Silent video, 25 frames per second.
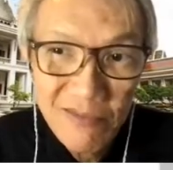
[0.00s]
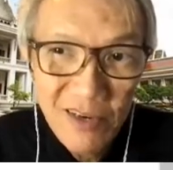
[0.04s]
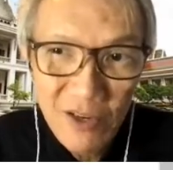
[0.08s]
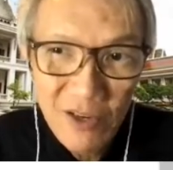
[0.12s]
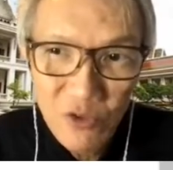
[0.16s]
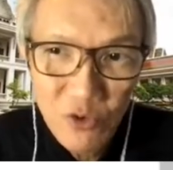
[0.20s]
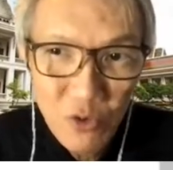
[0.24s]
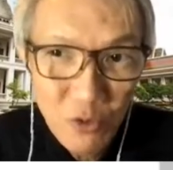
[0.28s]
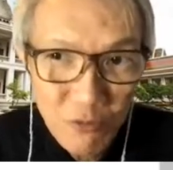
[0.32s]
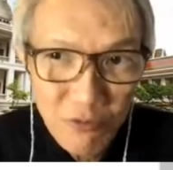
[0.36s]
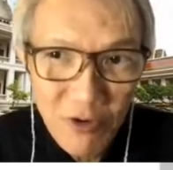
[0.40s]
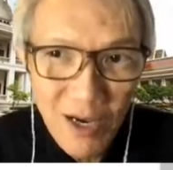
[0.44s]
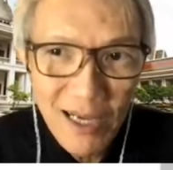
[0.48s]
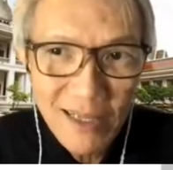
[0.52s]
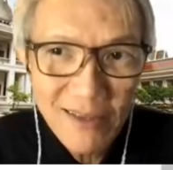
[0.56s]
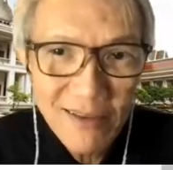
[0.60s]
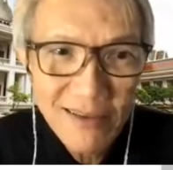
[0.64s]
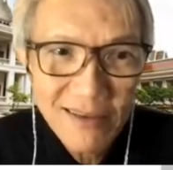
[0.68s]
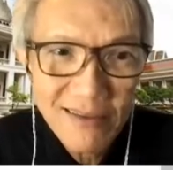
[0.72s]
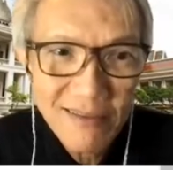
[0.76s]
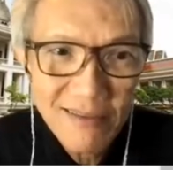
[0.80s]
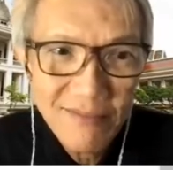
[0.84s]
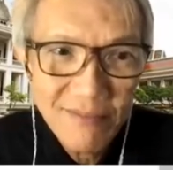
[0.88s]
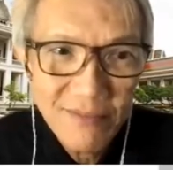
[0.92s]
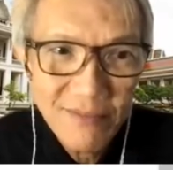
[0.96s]
too
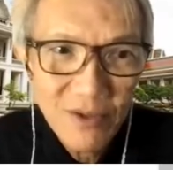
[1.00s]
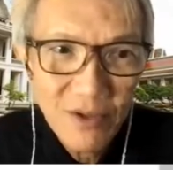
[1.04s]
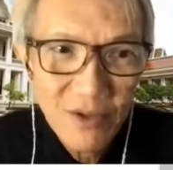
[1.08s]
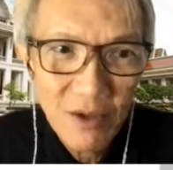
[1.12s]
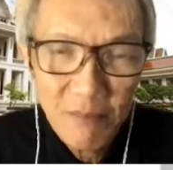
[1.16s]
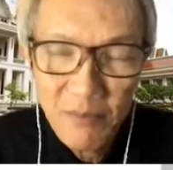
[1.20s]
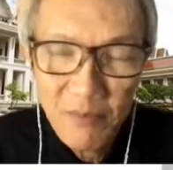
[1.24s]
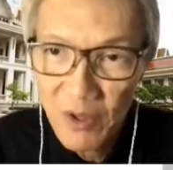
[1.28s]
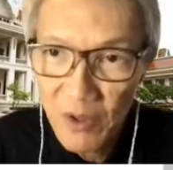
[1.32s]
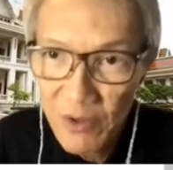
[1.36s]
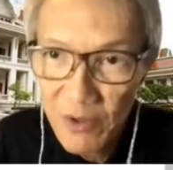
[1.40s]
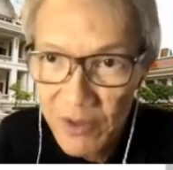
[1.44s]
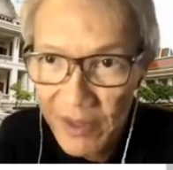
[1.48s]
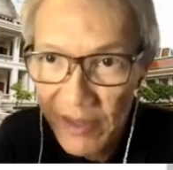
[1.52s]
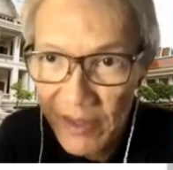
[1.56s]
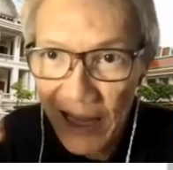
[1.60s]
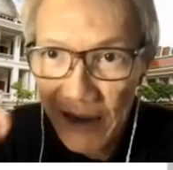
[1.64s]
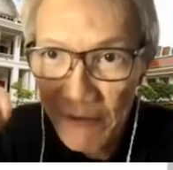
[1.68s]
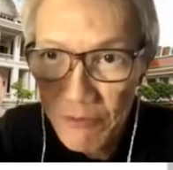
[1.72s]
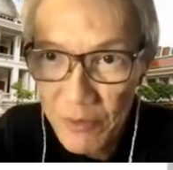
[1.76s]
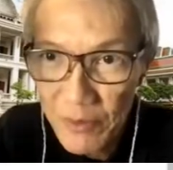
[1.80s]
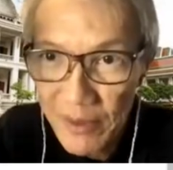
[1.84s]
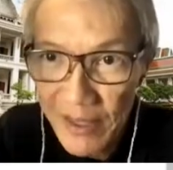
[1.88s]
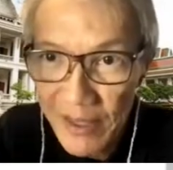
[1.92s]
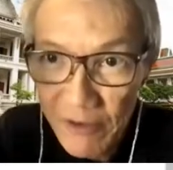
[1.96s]
fast, because it have
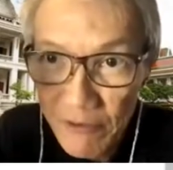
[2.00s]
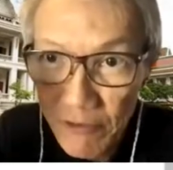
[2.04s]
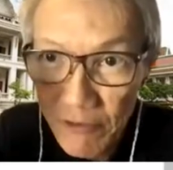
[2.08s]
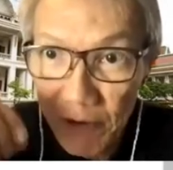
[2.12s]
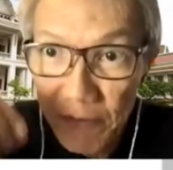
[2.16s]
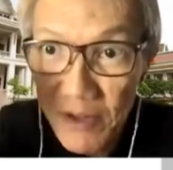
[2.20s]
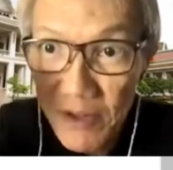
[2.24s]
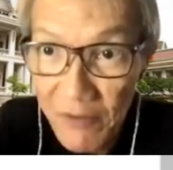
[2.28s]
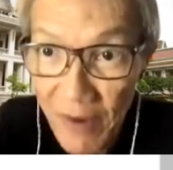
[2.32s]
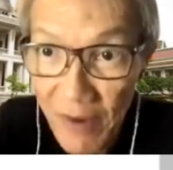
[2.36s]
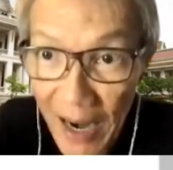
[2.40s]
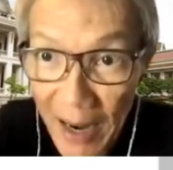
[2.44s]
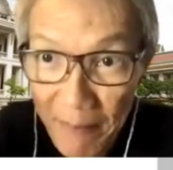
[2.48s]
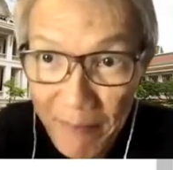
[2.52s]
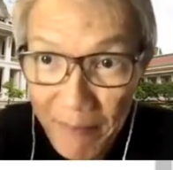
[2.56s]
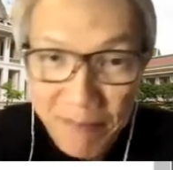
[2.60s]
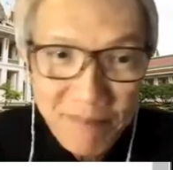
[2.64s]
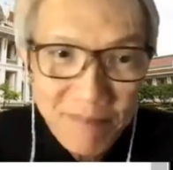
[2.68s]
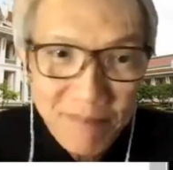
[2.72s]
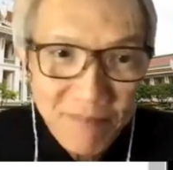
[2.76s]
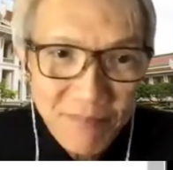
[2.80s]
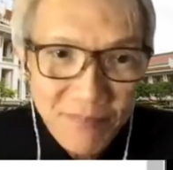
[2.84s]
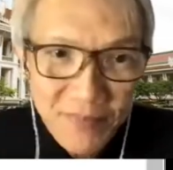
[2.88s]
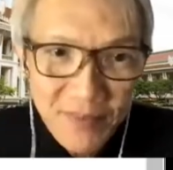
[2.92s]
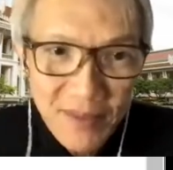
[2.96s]
to get from the RAM,
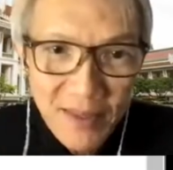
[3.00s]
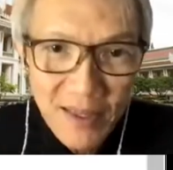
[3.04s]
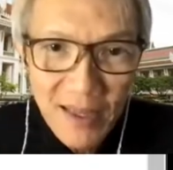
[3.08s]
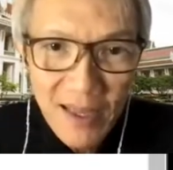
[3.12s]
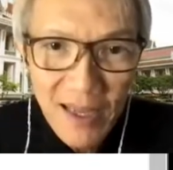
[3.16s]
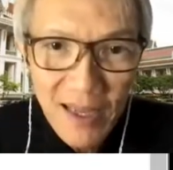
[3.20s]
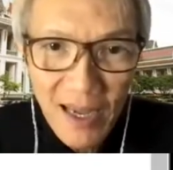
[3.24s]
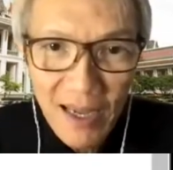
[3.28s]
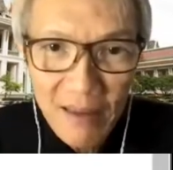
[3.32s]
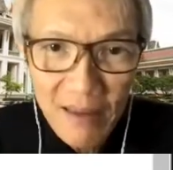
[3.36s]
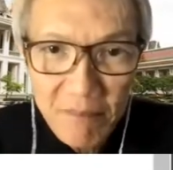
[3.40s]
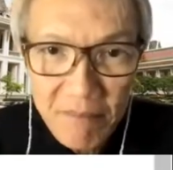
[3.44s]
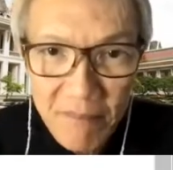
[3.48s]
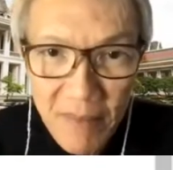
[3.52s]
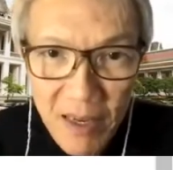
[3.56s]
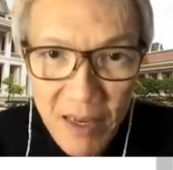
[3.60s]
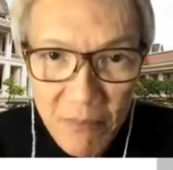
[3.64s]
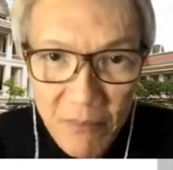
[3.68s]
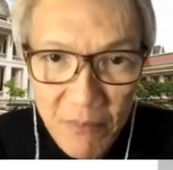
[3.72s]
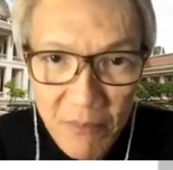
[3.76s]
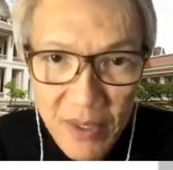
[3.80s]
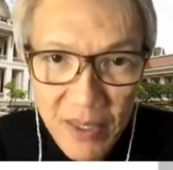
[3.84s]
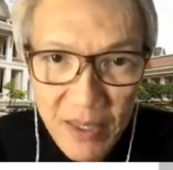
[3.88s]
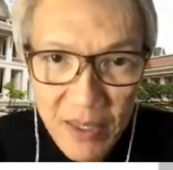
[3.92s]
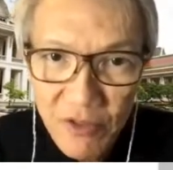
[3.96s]
and
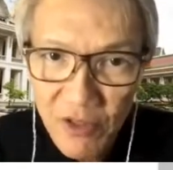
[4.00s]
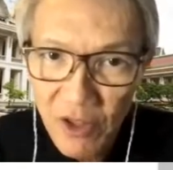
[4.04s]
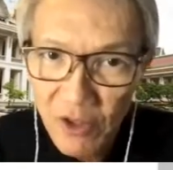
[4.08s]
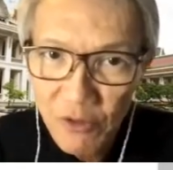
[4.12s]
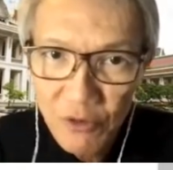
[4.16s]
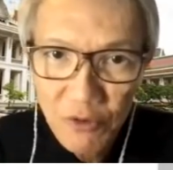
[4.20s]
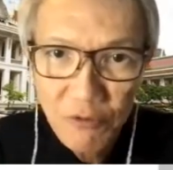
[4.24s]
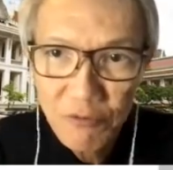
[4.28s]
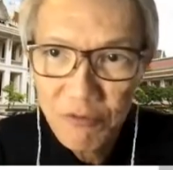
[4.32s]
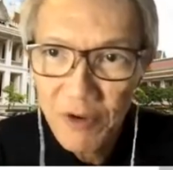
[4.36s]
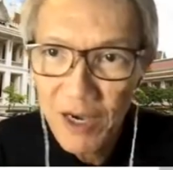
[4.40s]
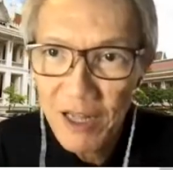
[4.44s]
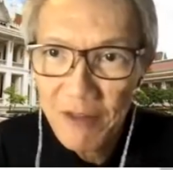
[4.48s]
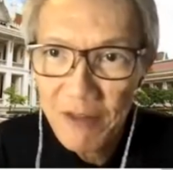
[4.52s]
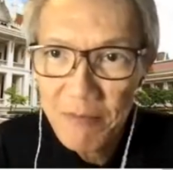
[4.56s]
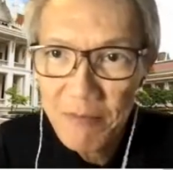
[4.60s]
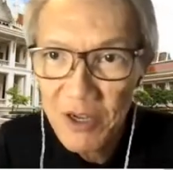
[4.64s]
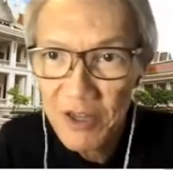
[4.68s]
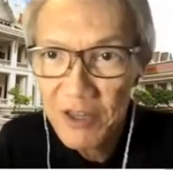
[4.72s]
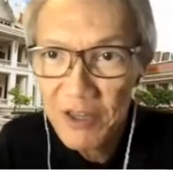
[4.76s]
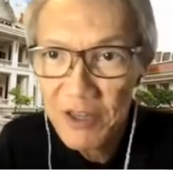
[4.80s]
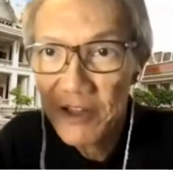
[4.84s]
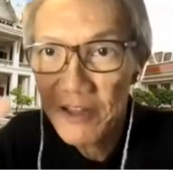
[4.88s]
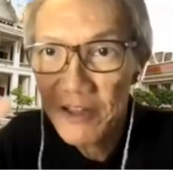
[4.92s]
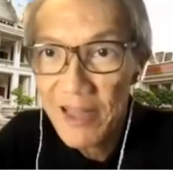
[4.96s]
memory is not too fast
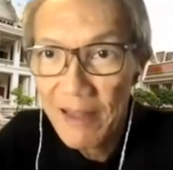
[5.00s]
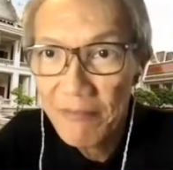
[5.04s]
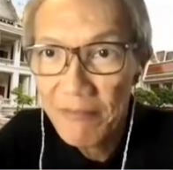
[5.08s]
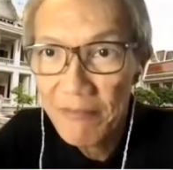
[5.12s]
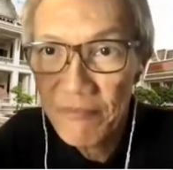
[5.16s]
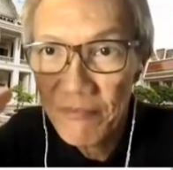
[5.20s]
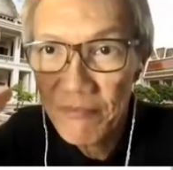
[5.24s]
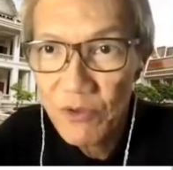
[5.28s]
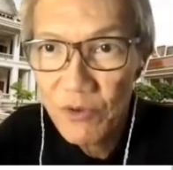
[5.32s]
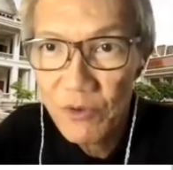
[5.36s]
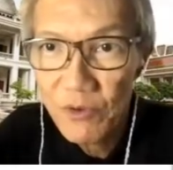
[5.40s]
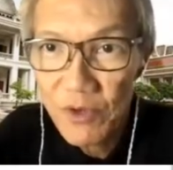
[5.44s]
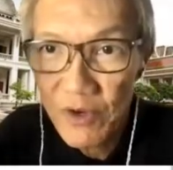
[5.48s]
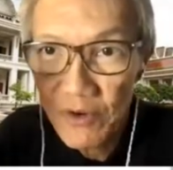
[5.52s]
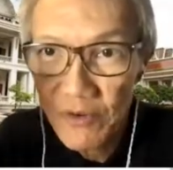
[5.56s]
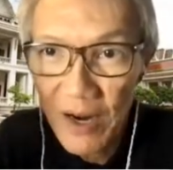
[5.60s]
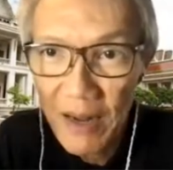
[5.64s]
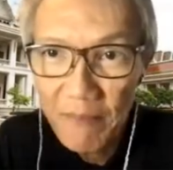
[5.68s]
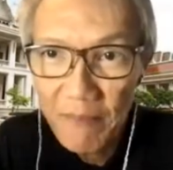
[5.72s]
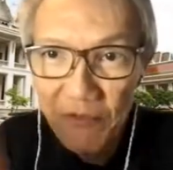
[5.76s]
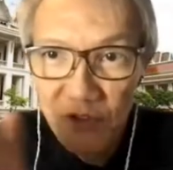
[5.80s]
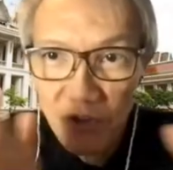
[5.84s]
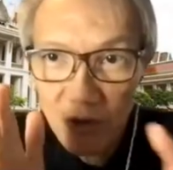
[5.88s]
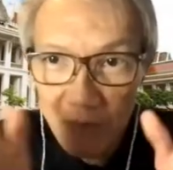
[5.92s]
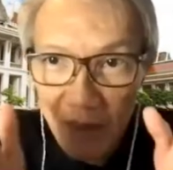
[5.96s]
because it get to the
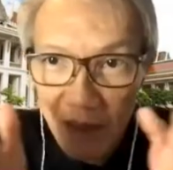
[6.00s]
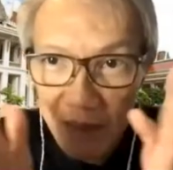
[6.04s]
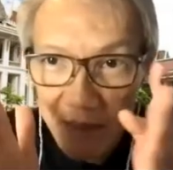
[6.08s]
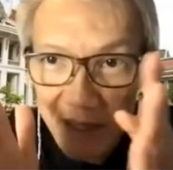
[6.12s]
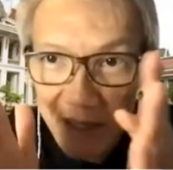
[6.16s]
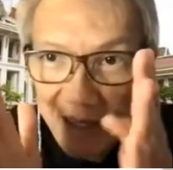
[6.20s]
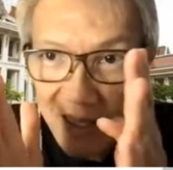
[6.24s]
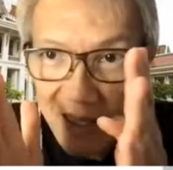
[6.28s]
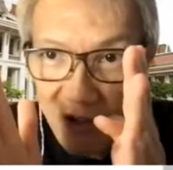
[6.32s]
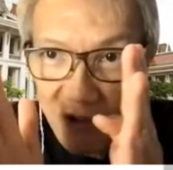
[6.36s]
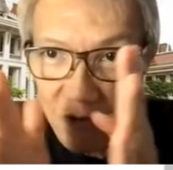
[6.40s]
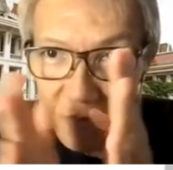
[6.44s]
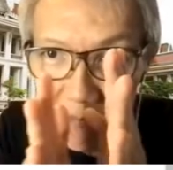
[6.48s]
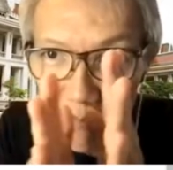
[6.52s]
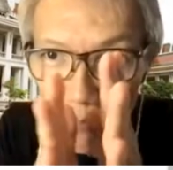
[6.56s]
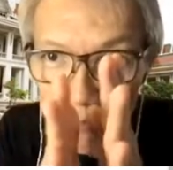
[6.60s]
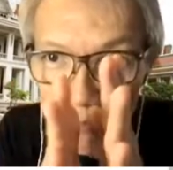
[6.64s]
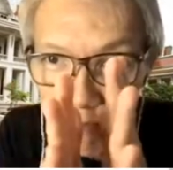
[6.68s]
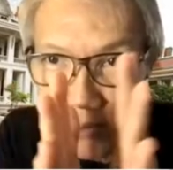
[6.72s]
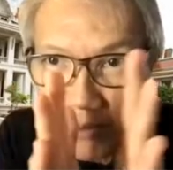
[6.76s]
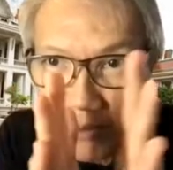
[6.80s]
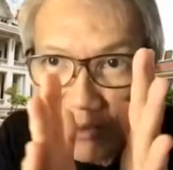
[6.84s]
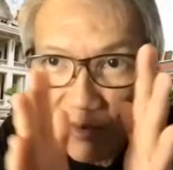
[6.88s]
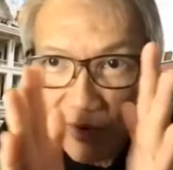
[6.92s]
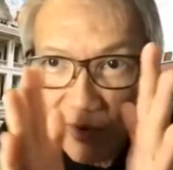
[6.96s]
RAM. So maybe this
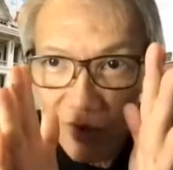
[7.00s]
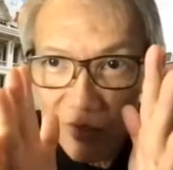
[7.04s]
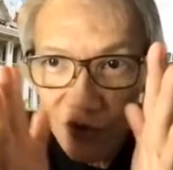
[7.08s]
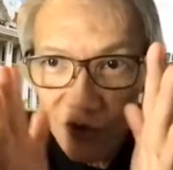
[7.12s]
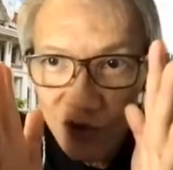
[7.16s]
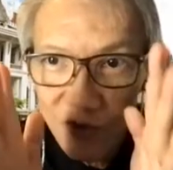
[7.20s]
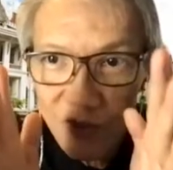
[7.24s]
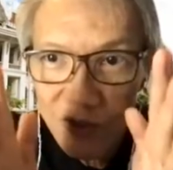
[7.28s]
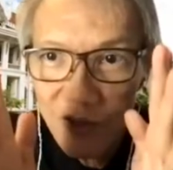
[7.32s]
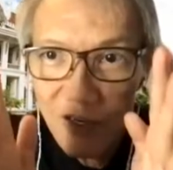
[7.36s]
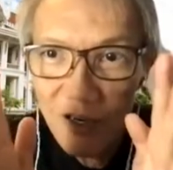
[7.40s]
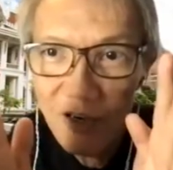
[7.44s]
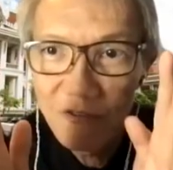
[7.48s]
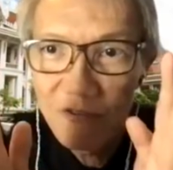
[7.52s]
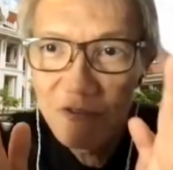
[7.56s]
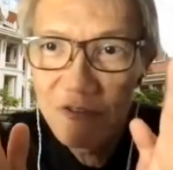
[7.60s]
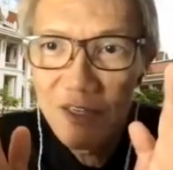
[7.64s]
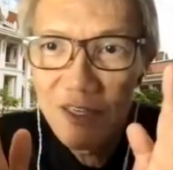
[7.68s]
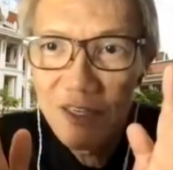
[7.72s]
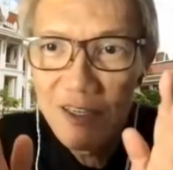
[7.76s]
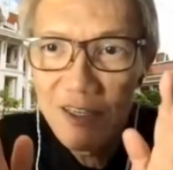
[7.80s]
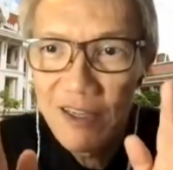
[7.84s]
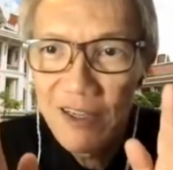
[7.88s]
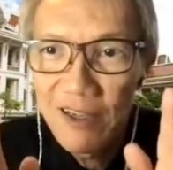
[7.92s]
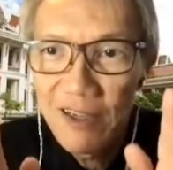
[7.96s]
portion
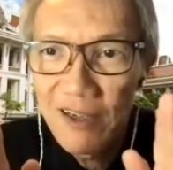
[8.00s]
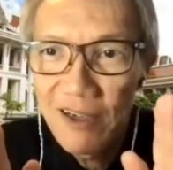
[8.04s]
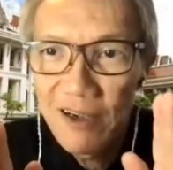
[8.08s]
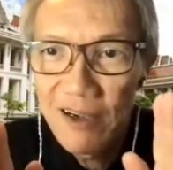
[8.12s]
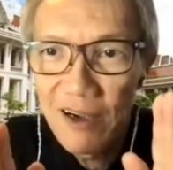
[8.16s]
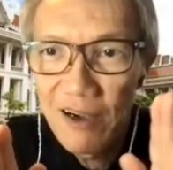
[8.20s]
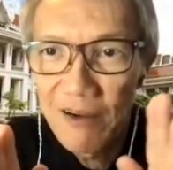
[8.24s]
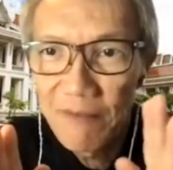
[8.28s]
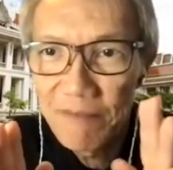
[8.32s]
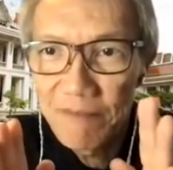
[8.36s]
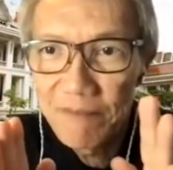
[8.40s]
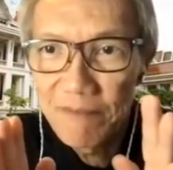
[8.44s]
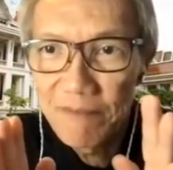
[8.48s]
of